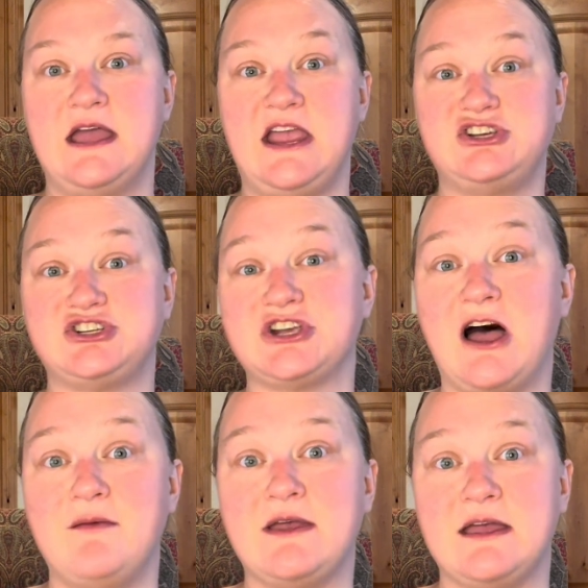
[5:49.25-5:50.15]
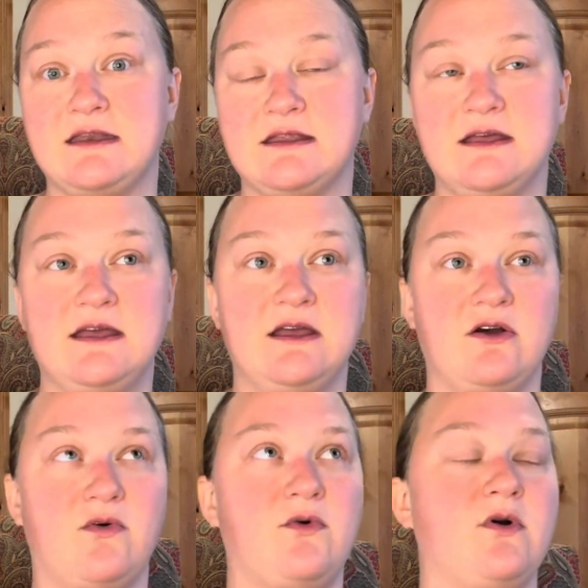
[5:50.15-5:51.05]
a shaman
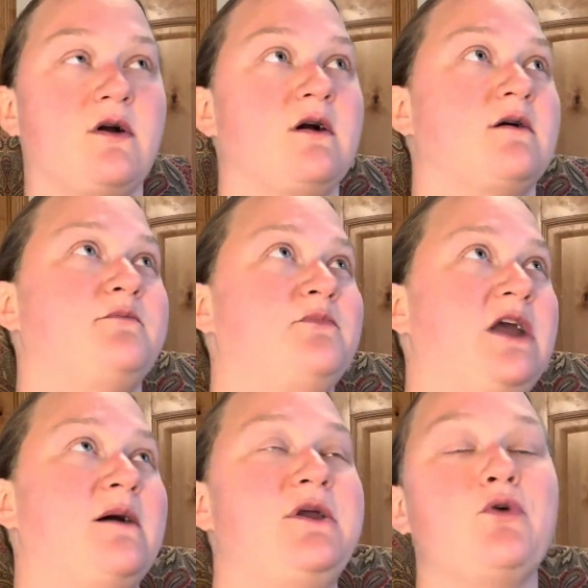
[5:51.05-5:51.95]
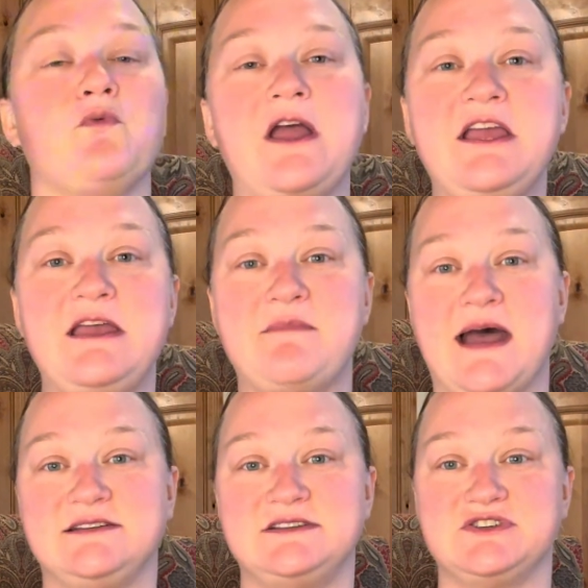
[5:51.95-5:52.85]
or becoming a Reiki
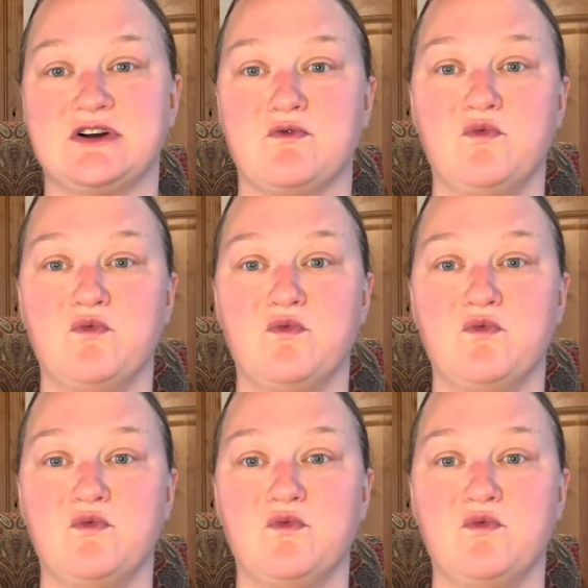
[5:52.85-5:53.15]
master,